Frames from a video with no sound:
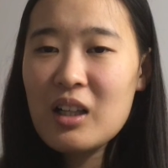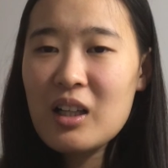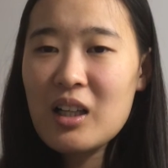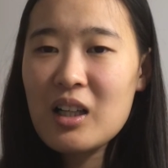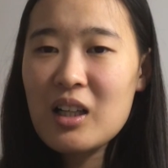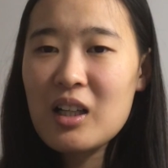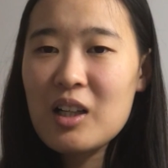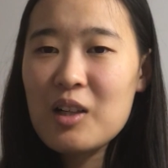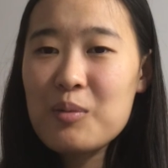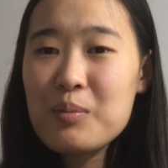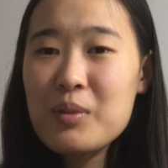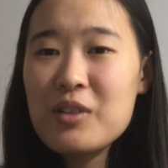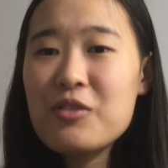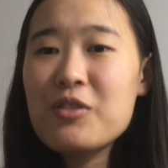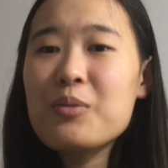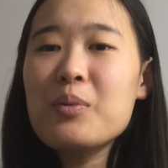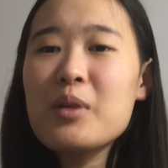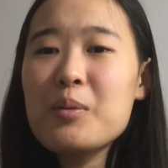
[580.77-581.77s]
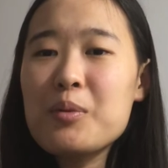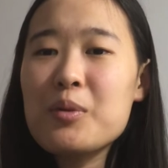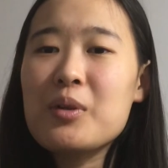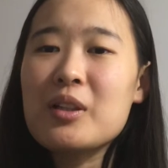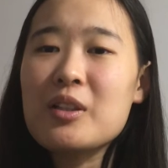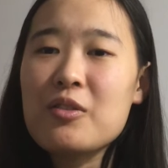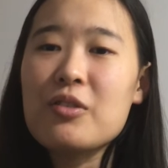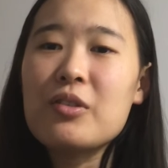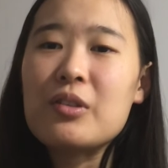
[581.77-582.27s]
But for people
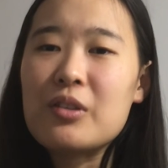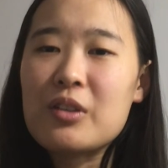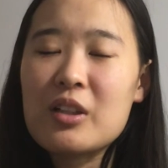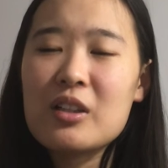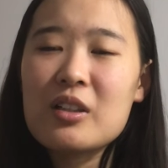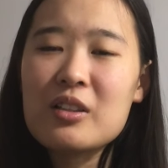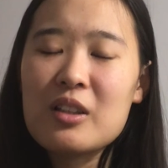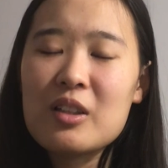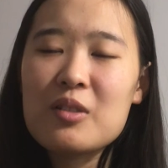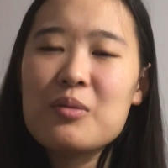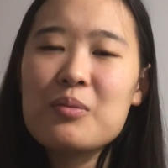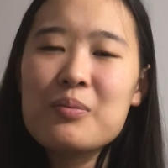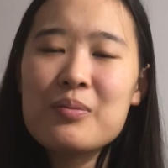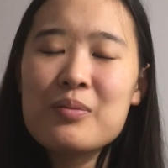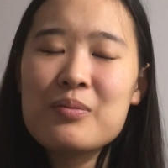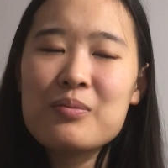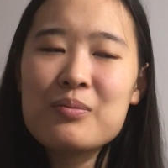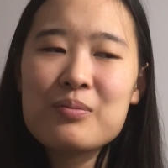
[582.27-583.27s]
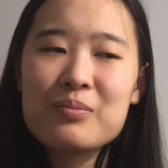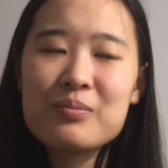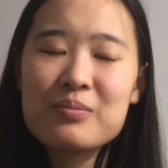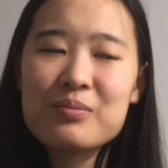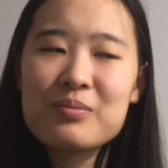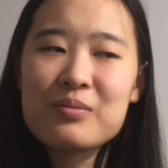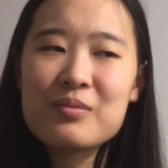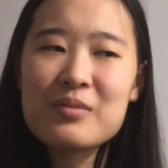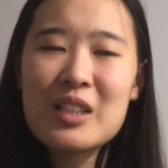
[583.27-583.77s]
on the floor,
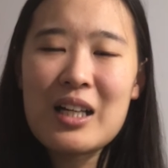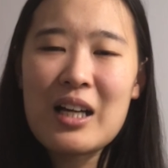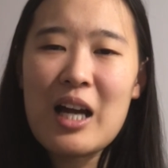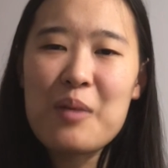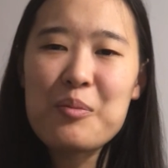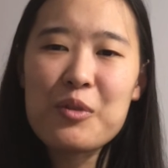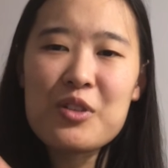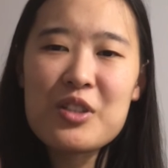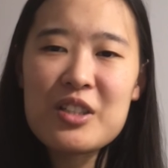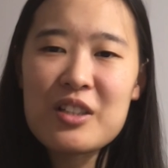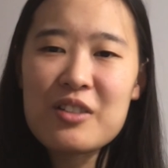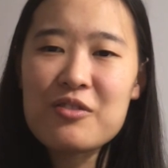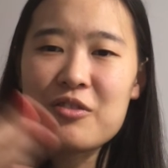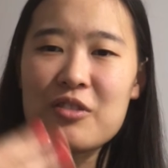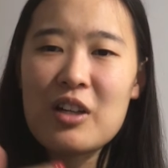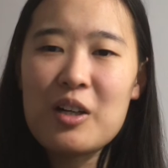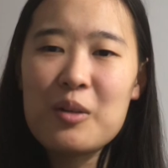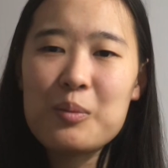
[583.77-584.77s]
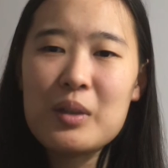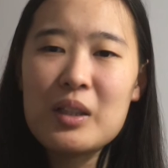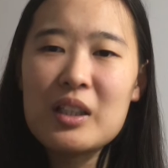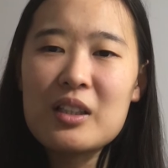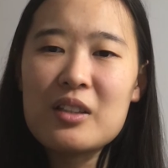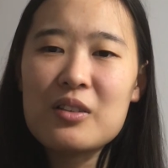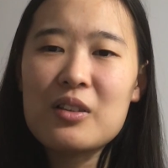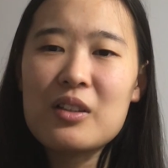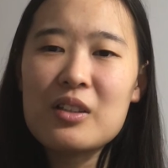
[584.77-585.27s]
they're hemorrhaging from a
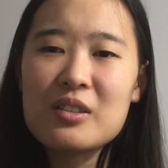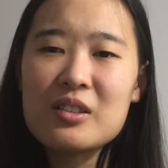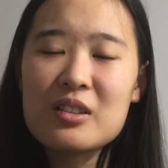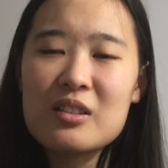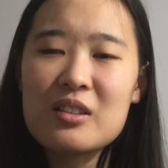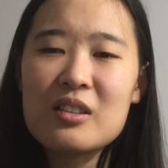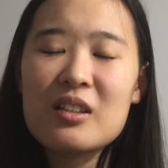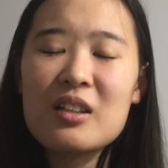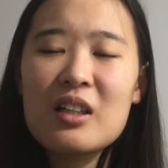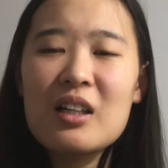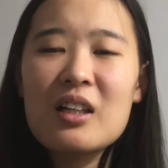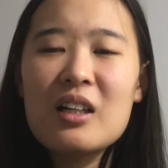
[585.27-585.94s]
little ulcer,